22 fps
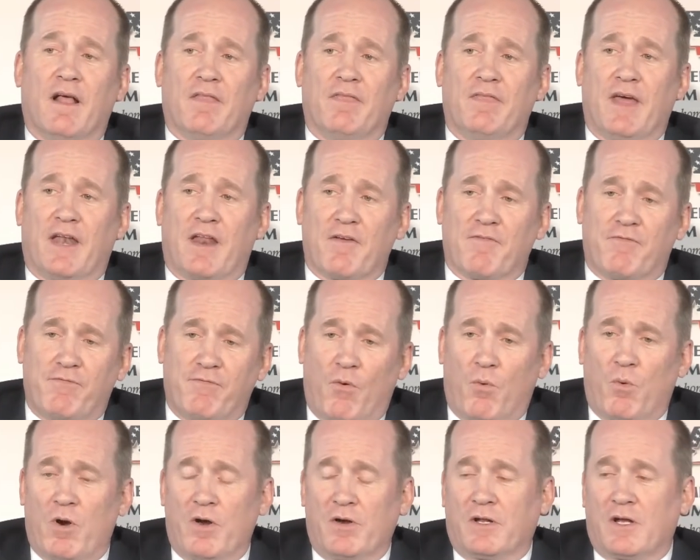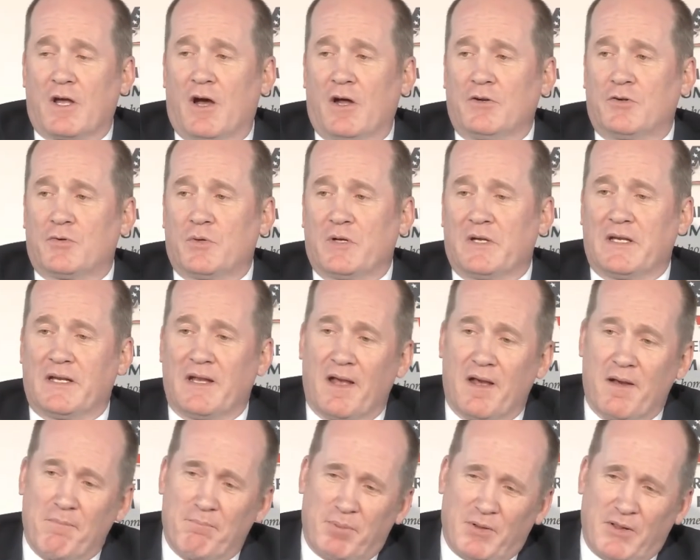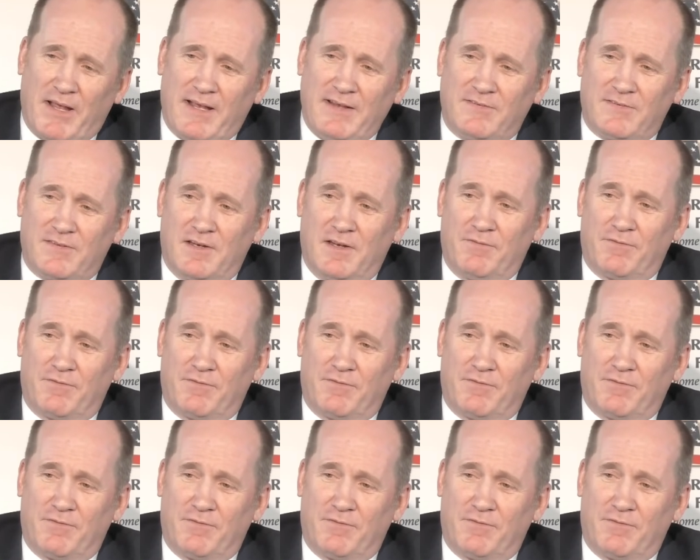that a foreign country placed an